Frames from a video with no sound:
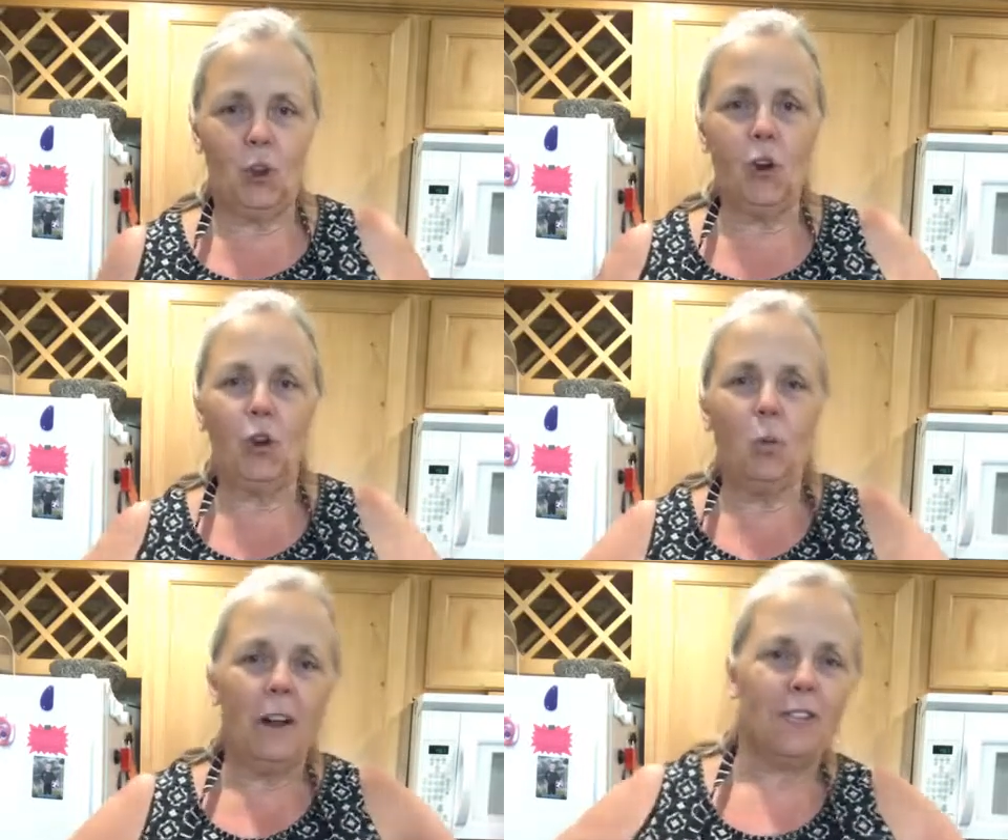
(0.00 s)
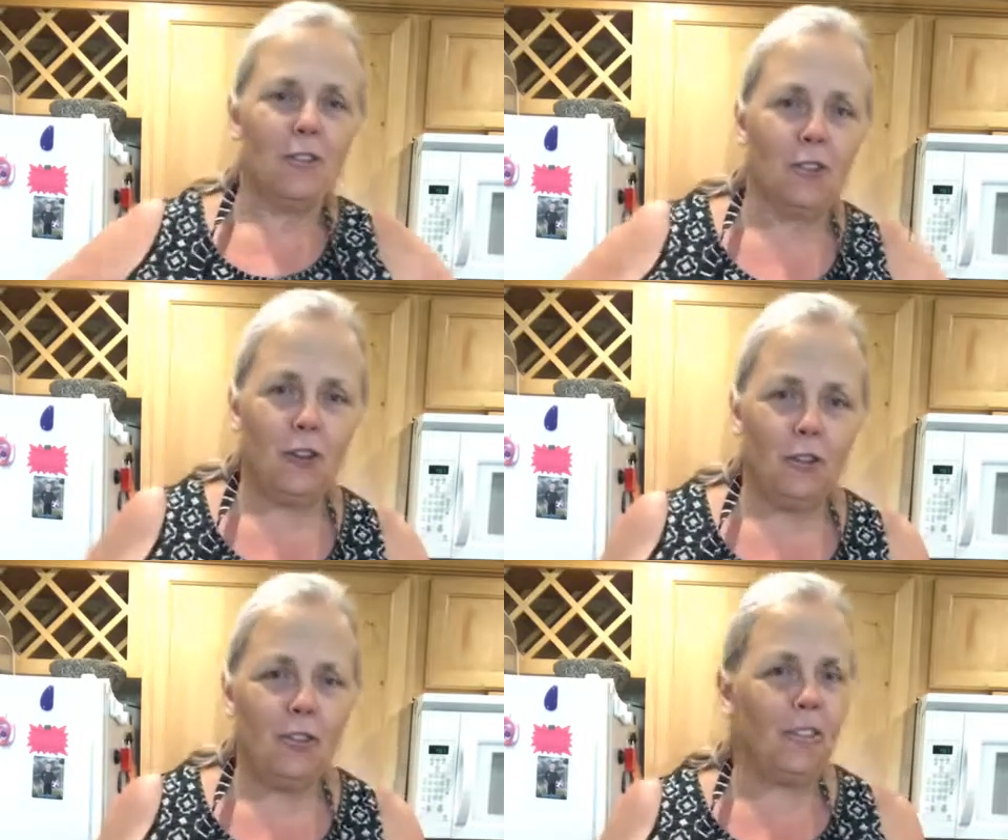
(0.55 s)
cook once,
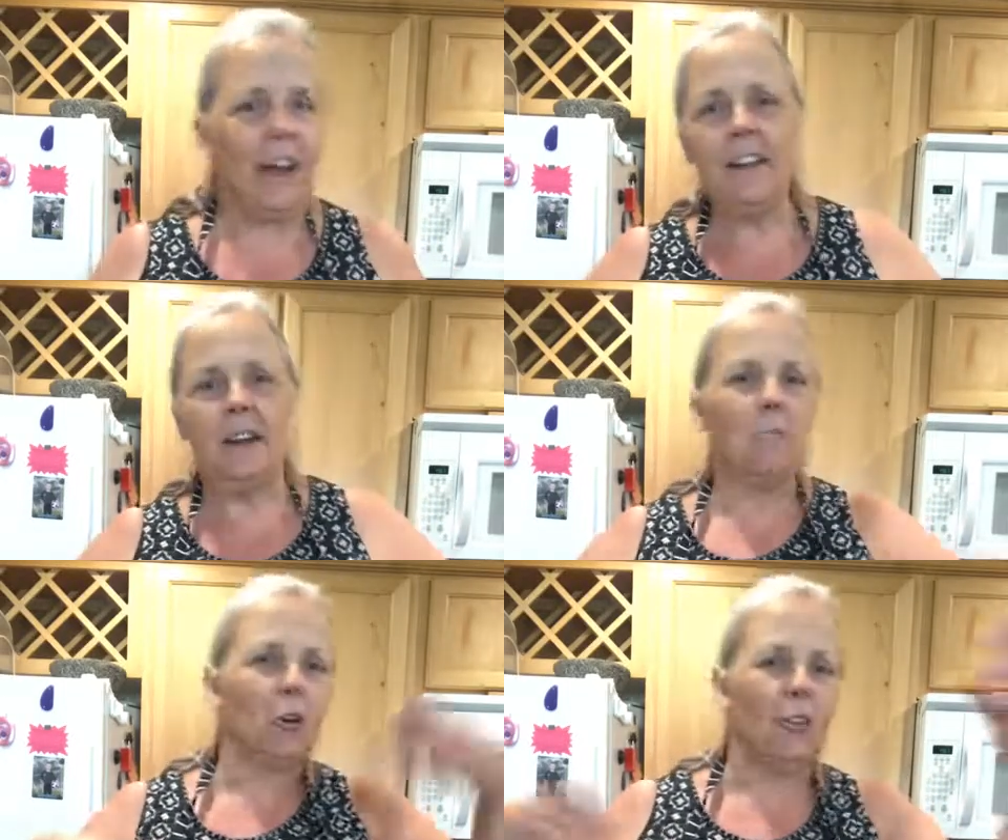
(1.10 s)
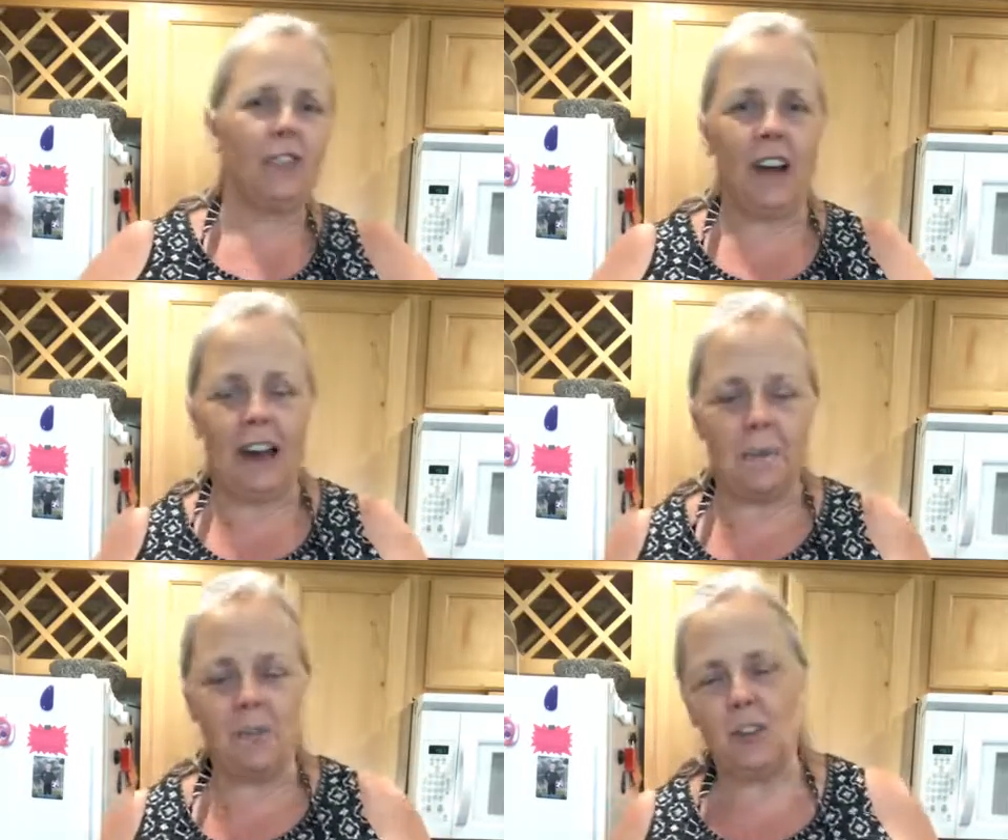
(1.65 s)
serve a number of times.